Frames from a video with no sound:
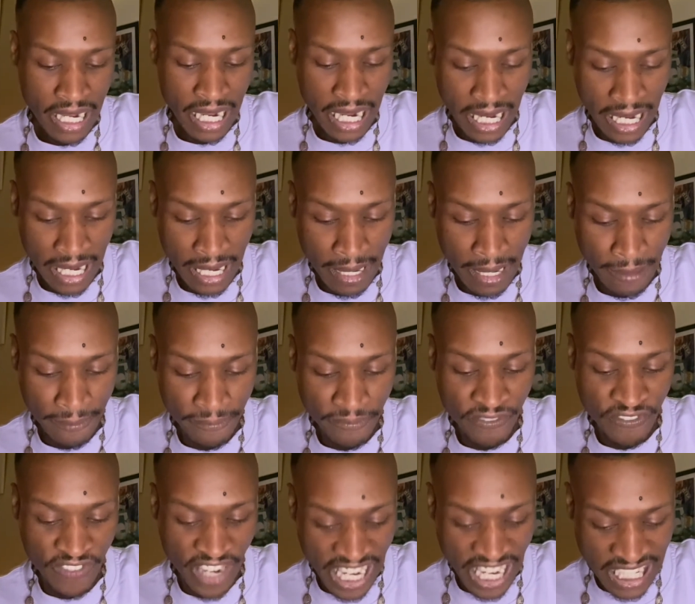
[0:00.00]
am
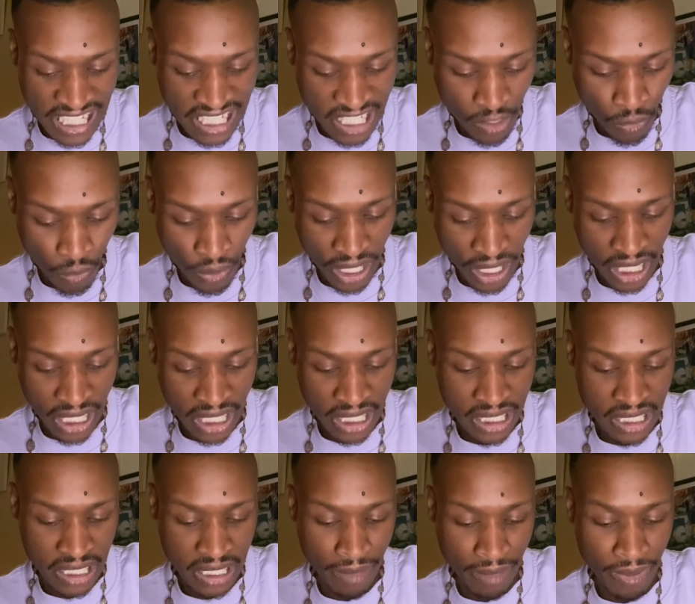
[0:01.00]
faced with
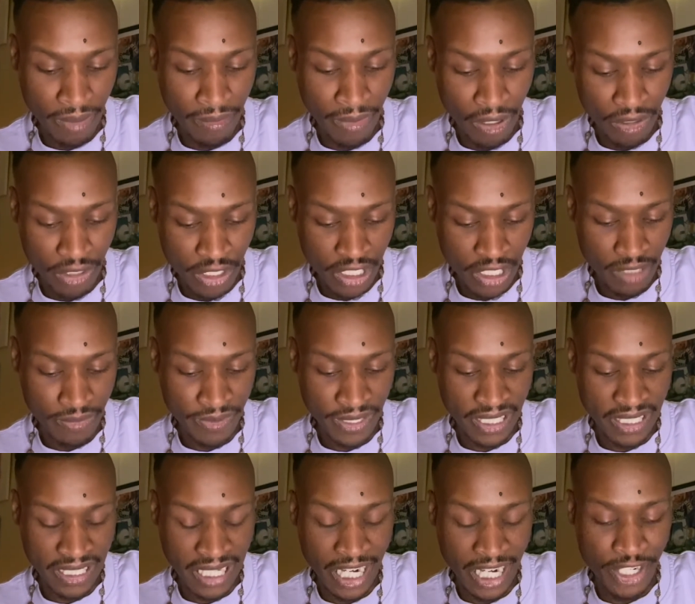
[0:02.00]
some emotions
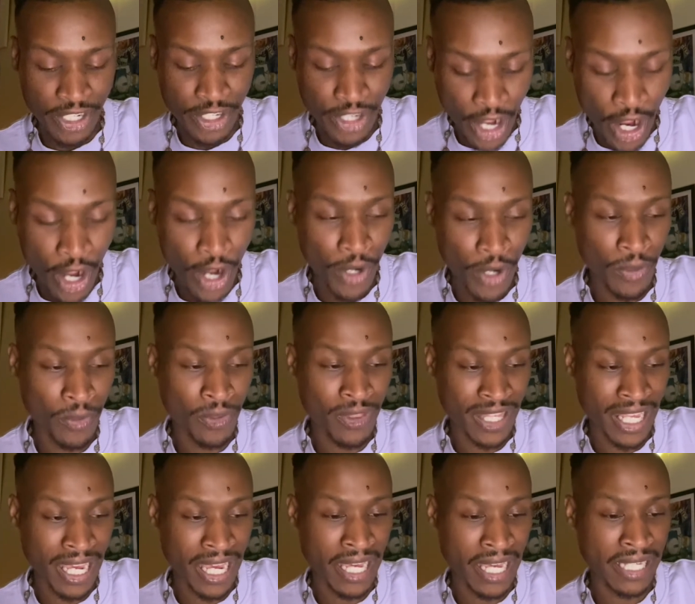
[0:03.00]
because I know
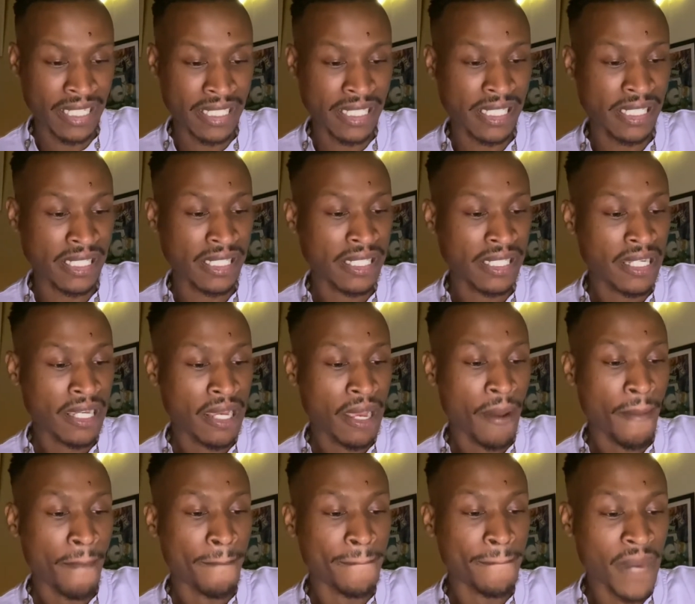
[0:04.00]
that
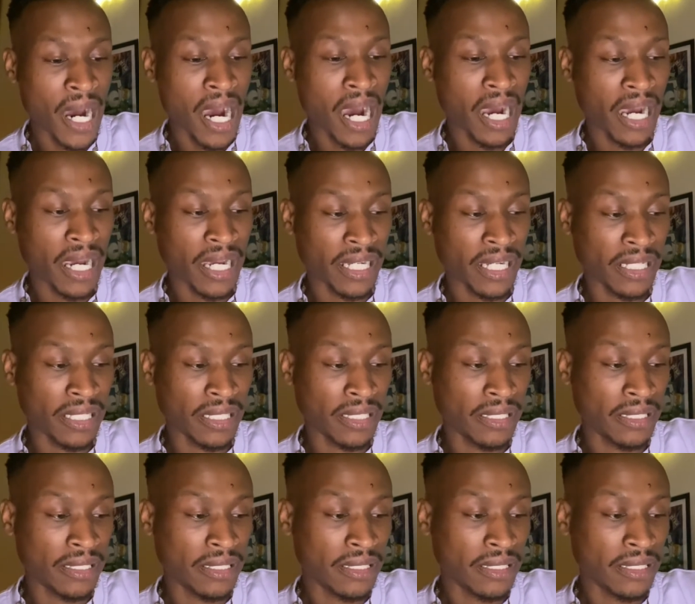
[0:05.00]
my